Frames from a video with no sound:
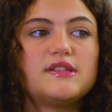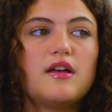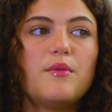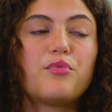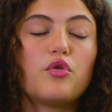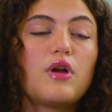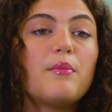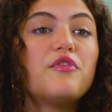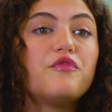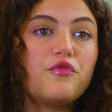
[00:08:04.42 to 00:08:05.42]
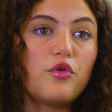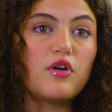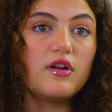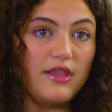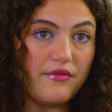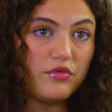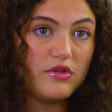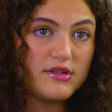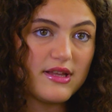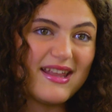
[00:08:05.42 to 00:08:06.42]
a program of 4
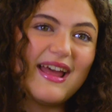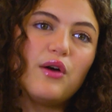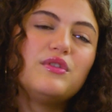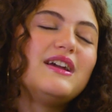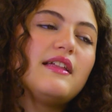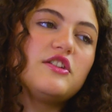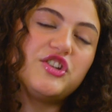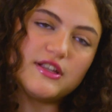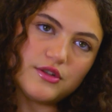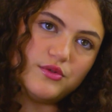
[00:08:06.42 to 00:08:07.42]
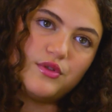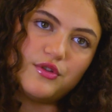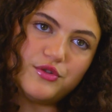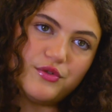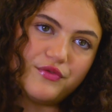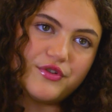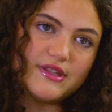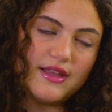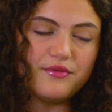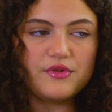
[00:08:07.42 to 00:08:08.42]
levels, and I only got the chance to do the 2 first
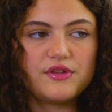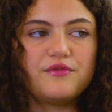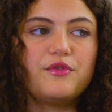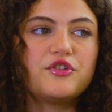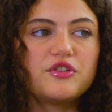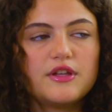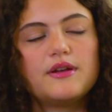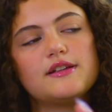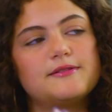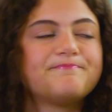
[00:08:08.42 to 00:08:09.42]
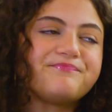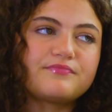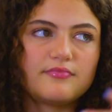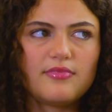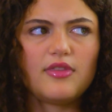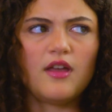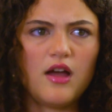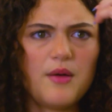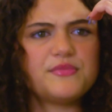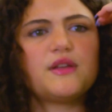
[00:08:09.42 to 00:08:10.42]
levels, unfortunately, because
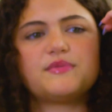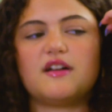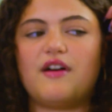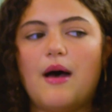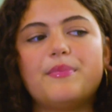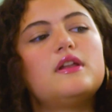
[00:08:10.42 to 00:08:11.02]
some stuff happened.